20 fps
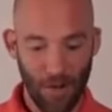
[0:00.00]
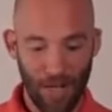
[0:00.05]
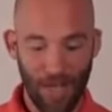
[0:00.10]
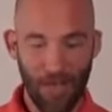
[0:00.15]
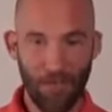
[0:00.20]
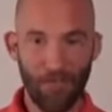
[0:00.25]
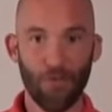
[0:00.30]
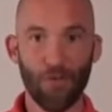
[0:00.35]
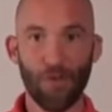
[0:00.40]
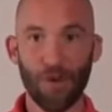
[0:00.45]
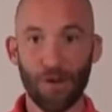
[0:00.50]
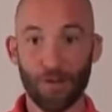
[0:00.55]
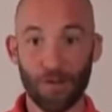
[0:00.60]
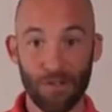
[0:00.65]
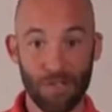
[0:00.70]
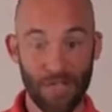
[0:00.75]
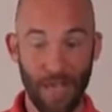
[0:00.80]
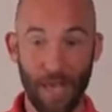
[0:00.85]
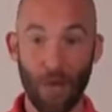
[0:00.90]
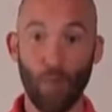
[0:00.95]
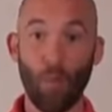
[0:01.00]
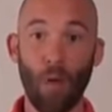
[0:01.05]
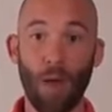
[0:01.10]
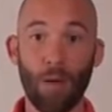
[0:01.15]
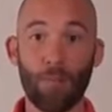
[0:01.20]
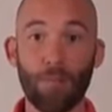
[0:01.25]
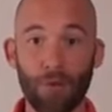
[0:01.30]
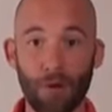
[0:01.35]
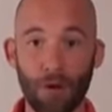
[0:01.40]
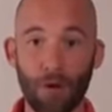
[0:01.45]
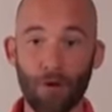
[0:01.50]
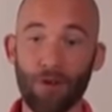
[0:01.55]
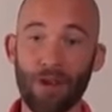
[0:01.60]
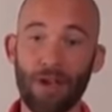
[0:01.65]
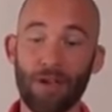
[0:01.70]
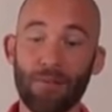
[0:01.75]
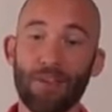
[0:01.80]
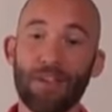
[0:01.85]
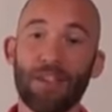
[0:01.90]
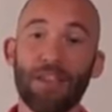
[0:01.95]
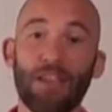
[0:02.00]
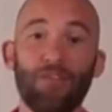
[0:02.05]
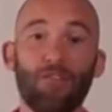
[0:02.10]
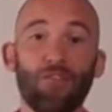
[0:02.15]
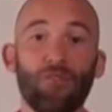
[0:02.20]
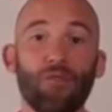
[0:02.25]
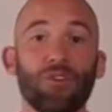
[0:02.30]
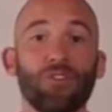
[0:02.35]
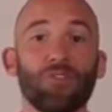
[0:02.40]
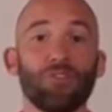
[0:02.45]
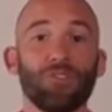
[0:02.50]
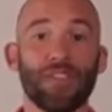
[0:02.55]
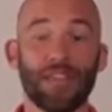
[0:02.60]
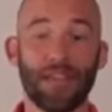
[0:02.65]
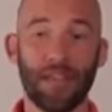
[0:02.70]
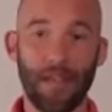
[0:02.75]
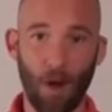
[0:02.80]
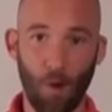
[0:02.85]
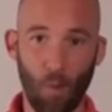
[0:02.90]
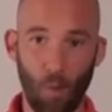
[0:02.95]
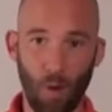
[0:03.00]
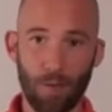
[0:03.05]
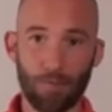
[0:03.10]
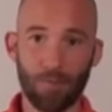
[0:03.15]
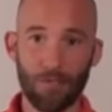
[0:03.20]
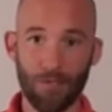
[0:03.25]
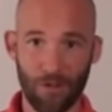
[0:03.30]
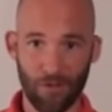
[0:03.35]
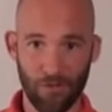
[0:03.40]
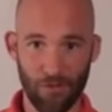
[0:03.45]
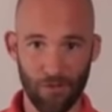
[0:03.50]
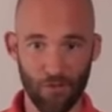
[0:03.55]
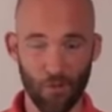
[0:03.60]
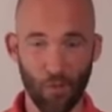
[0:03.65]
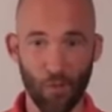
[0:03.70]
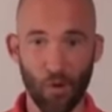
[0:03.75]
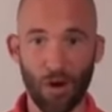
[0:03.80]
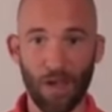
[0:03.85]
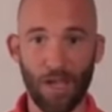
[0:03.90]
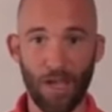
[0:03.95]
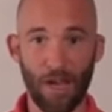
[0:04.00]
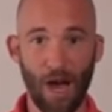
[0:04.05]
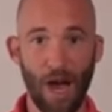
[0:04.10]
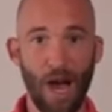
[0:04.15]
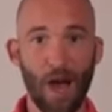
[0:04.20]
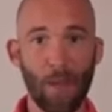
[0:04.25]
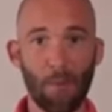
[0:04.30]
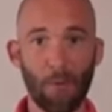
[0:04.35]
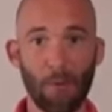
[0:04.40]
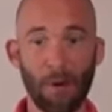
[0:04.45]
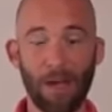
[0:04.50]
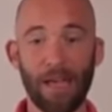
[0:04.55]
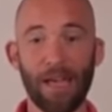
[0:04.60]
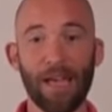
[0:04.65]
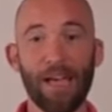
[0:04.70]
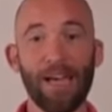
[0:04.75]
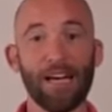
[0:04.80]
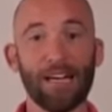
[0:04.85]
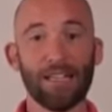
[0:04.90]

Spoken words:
If you understand web programming, if you understand how web servers work and operate,